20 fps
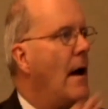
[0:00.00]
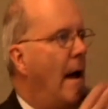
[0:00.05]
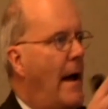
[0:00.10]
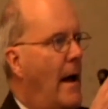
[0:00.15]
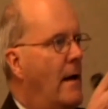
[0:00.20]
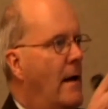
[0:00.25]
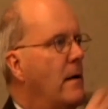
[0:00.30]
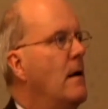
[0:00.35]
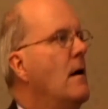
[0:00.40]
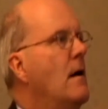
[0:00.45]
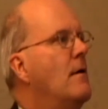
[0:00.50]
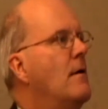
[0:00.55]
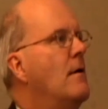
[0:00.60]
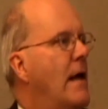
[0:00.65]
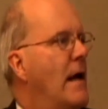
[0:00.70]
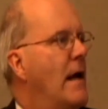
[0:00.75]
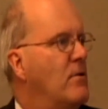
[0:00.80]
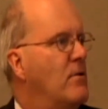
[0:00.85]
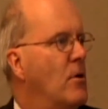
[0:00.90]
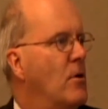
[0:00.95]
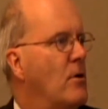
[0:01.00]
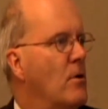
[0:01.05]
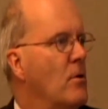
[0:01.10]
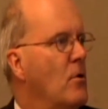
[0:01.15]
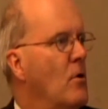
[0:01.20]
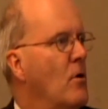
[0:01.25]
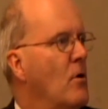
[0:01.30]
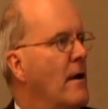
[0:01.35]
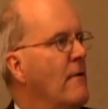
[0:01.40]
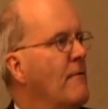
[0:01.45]
And they took a
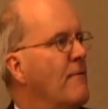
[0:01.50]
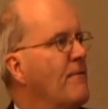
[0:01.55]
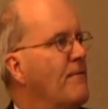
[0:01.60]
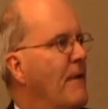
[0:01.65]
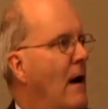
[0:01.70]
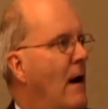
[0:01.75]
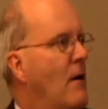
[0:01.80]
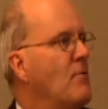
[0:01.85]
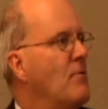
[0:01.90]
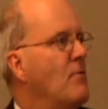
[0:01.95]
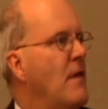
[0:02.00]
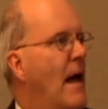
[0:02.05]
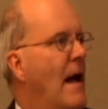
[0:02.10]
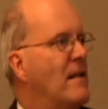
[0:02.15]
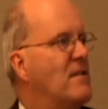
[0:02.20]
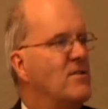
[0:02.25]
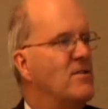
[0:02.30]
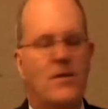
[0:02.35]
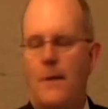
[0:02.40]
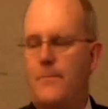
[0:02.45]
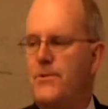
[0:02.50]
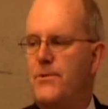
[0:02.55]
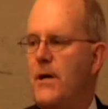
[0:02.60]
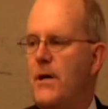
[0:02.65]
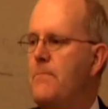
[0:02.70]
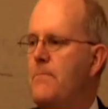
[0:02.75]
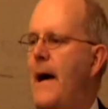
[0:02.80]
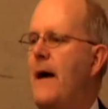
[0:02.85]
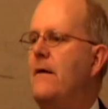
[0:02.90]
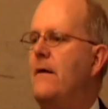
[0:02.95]
look and found that subject
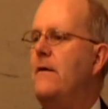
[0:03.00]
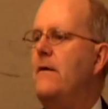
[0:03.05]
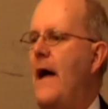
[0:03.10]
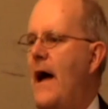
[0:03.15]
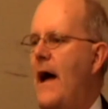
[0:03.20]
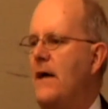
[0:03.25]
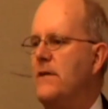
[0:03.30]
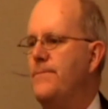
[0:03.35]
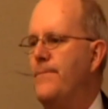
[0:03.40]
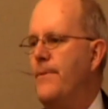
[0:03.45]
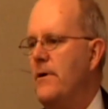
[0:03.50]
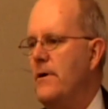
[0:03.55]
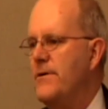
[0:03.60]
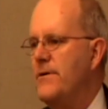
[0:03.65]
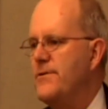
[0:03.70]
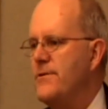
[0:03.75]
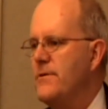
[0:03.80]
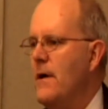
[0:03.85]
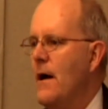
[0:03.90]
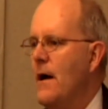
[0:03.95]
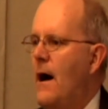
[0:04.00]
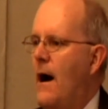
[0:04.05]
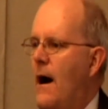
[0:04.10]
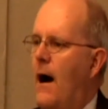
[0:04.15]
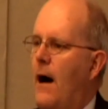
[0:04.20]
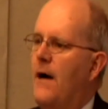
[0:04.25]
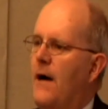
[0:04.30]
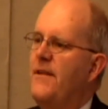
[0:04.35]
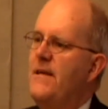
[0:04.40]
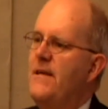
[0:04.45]
matter experts
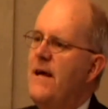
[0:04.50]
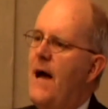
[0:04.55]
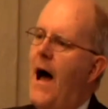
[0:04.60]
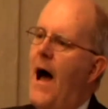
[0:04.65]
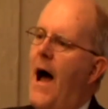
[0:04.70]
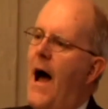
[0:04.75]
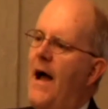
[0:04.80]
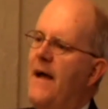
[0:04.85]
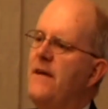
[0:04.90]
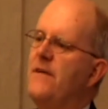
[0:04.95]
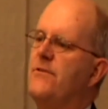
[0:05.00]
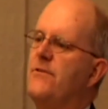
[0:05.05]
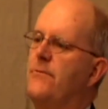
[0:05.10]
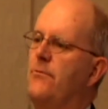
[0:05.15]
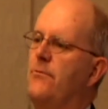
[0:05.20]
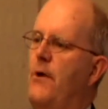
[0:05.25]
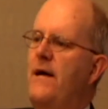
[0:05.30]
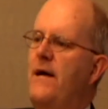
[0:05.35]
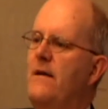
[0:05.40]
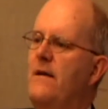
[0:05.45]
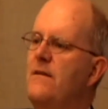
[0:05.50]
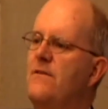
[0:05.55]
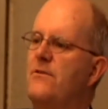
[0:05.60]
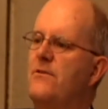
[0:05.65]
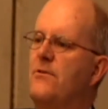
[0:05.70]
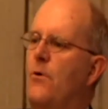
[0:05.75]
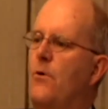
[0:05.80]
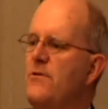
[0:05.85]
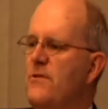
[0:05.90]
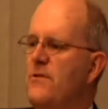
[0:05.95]
are the highest rated
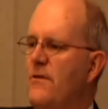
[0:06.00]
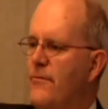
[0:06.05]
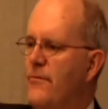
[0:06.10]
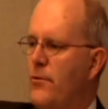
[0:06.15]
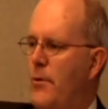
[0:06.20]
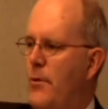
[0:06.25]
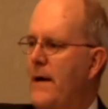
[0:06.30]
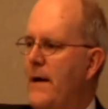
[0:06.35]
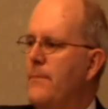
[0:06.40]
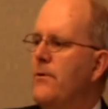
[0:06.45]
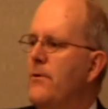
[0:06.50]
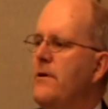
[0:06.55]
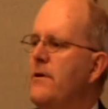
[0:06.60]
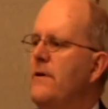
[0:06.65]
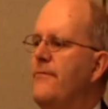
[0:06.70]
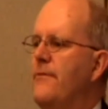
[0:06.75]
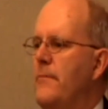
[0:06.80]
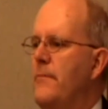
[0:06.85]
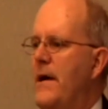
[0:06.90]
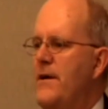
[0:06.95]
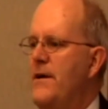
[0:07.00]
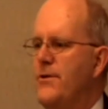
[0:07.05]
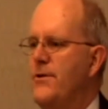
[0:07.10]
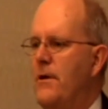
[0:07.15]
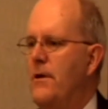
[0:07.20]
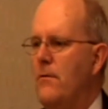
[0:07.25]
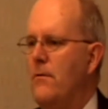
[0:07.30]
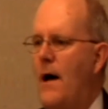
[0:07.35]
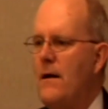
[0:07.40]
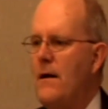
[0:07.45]
source of credible information.
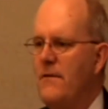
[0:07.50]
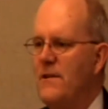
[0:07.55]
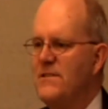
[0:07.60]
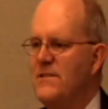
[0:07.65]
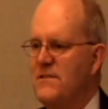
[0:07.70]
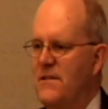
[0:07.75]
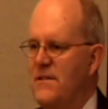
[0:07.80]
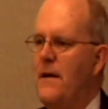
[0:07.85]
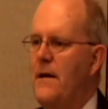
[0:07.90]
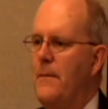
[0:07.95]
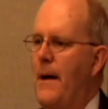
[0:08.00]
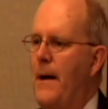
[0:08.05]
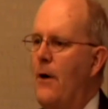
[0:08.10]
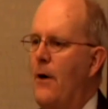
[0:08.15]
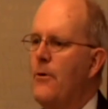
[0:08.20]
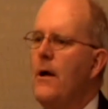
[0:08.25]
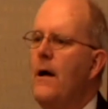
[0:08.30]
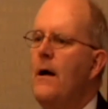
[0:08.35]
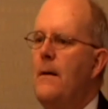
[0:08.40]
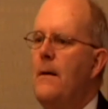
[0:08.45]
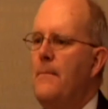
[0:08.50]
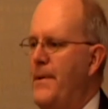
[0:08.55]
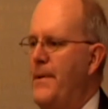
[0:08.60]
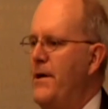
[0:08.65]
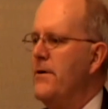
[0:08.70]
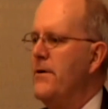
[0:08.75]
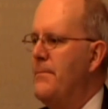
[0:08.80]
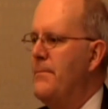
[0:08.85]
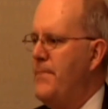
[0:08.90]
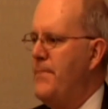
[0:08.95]
A lot of us think about
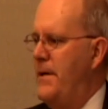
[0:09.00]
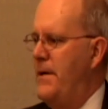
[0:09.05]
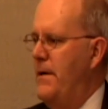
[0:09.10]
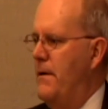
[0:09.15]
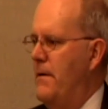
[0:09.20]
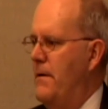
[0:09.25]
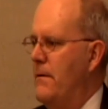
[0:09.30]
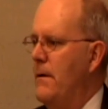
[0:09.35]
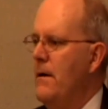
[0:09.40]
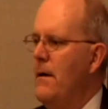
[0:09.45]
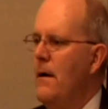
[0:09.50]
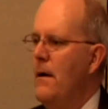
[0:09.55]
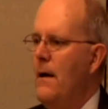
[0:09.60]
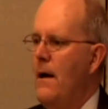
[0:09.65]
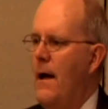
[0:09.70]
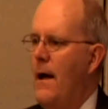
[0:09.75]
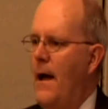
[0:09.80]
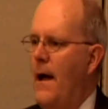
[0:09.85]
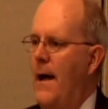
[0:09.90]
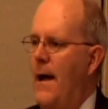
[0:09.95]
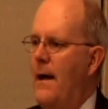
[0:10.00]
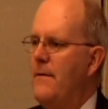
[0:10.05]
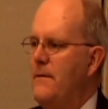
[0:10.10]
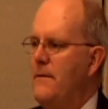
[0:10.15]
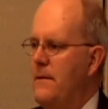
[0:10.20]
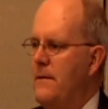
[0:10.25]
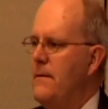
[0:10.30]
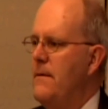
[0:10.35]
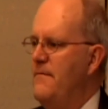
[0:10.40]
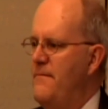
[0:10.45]
peer-to-peer and
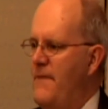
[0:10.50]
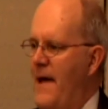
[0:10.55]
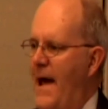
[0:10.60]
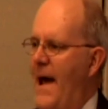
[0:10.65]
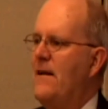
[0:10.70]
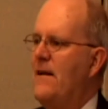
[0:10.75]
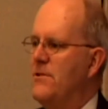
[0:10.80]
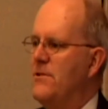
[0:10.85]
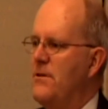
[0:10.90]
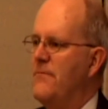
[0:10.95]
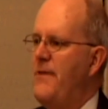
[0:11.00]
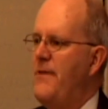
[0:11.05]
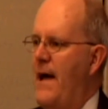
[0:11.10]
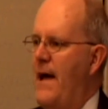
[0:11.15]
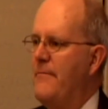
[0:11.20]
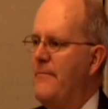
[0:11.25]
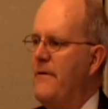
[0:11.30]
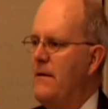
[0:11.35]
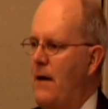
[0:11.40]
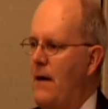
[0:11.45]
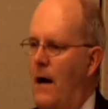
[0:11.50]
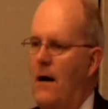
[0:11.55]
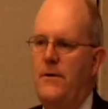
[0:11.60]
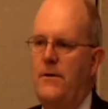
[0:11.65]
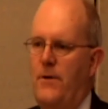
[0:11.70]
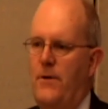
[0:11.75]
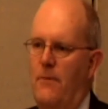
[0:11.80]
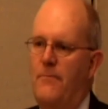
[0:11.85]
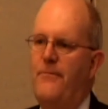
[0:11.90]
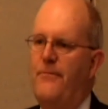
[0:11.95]
the advantages of having our,
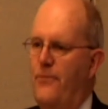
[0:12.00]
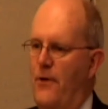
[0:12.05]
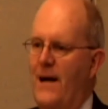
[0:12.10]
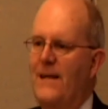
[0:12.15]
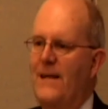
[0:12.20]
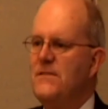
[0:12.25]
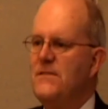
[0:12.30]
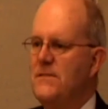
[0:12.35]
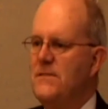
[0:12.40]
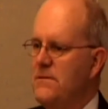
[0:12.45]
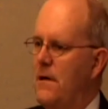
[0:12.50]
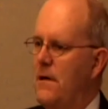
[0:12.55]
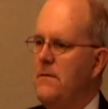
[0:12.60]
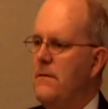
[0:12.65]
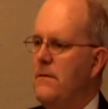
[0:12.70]
you know, friends